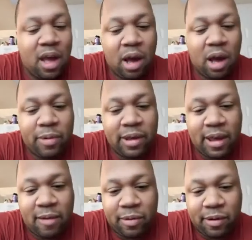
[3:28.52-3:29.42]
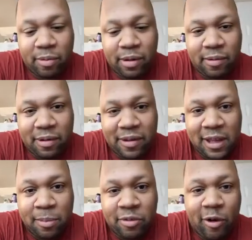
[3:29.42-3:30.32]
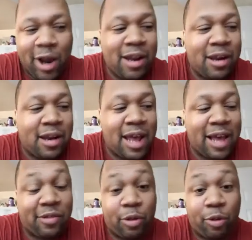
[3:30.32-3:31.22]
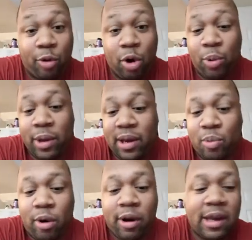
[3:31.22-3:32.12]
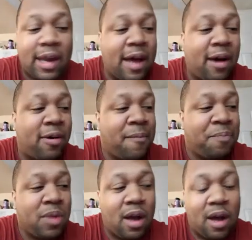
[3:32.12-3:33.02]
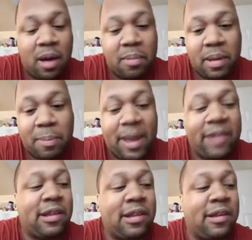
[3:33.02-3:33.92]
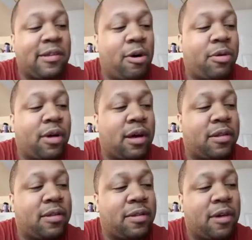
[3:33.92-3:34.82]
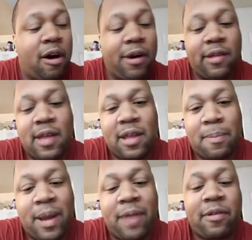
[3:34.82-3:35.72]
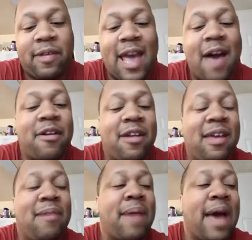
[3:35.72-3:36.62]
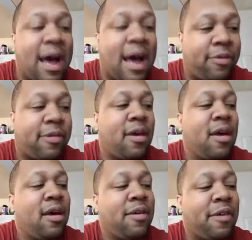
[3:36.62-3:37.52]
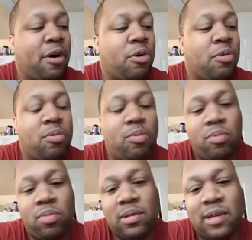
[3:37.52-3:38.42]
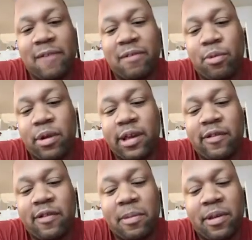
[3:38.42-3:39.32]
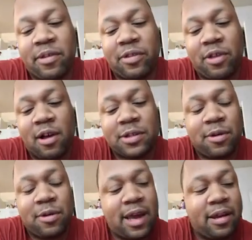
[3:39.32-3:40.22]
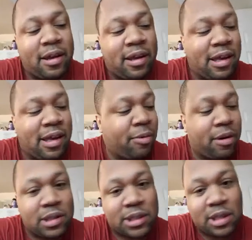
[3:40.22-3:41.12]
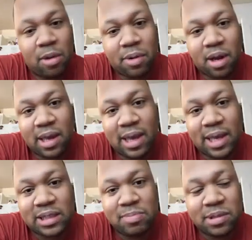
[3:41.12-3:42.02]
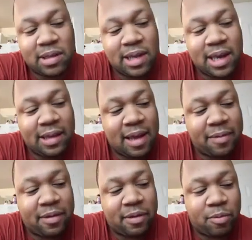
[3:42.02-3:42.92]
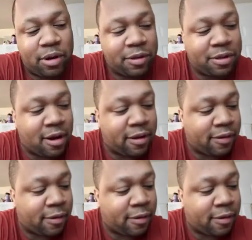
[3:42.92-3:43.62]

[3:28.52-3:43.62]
We seen him training and actually throwing and working out. He basically told the audience that the Panthers counted him out. So definitely want to get your gentlemen's thoughts on that. And again, we're going to start with our guest, Mr. Danny Thompson. What are your thoughts, sir?